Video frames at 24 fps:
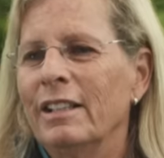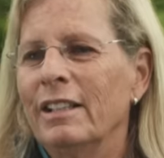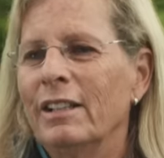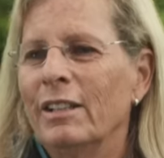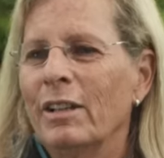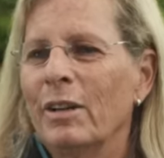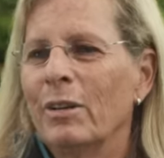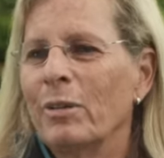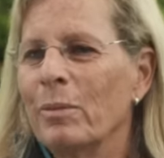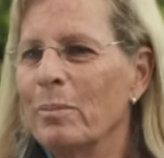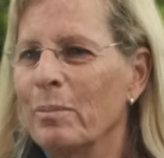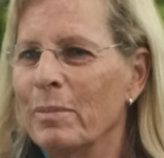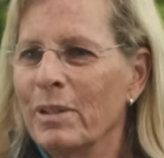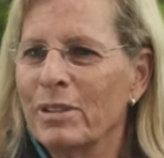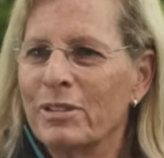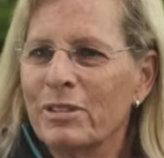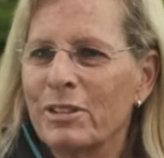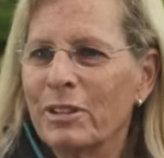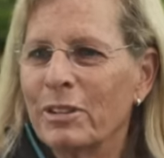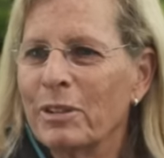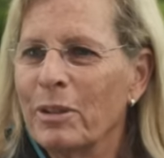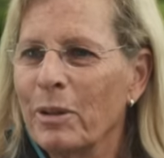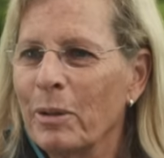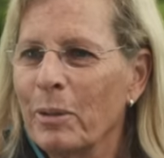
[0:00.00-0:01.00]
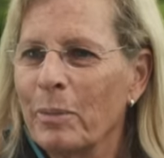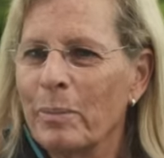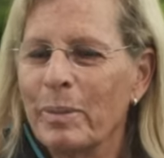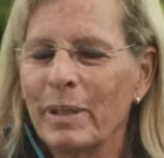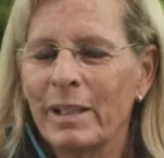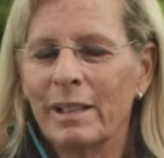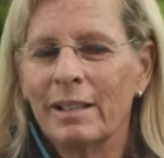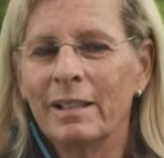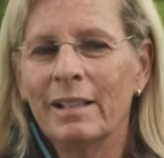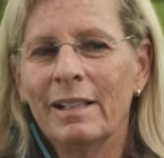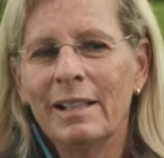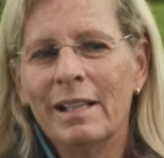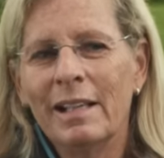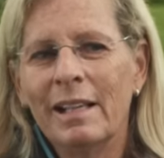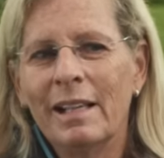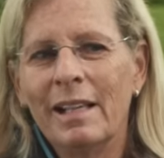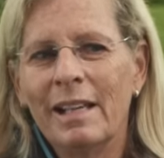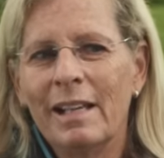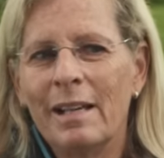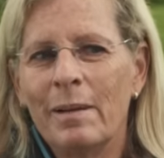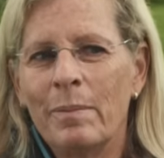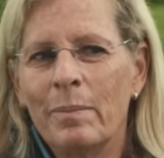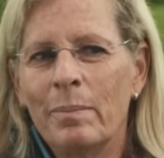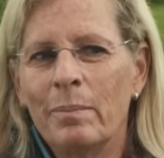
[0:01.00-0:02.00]
you know, mystical, but
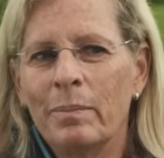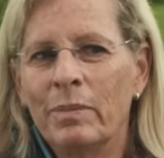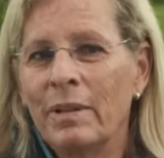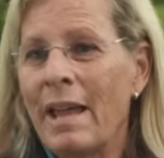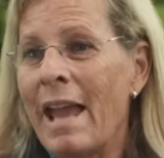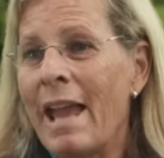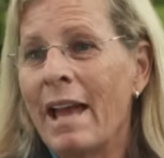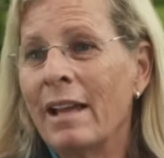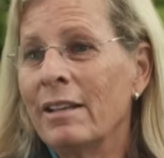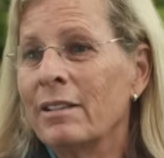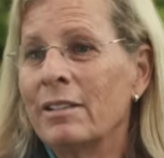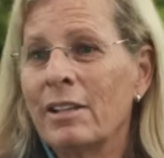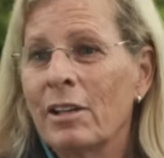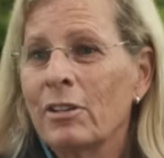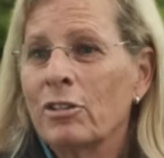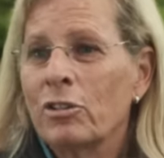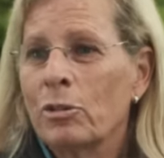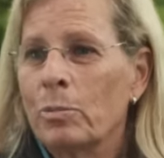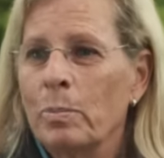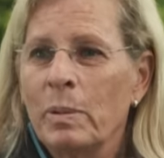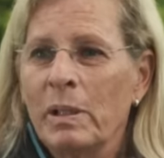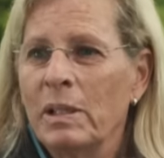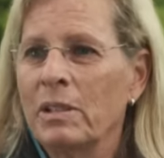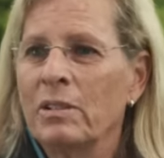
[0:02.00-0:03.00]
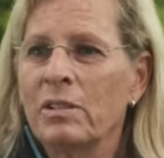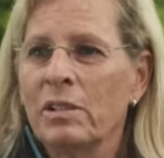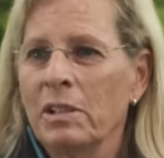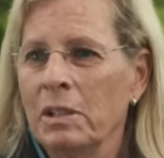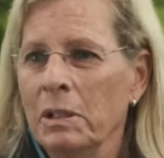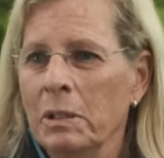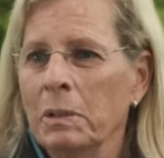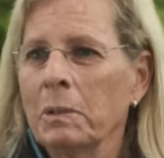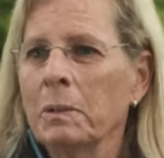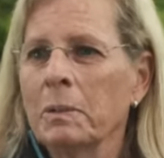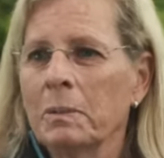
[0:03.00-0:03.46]
land does speak to you.